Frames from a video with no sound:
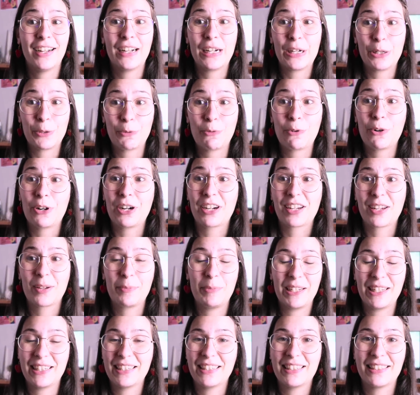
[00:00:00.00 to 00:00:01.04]
her work
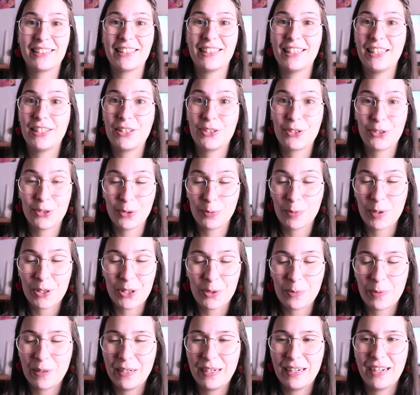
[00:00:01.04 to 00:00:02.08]
because it's super
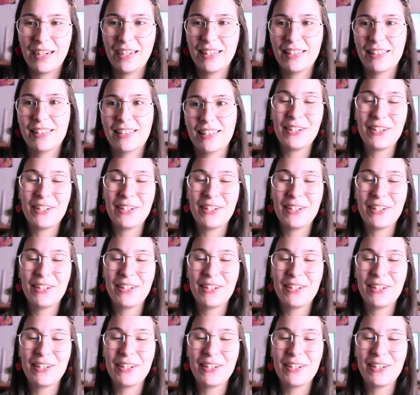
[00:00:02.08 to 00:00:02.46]
nice.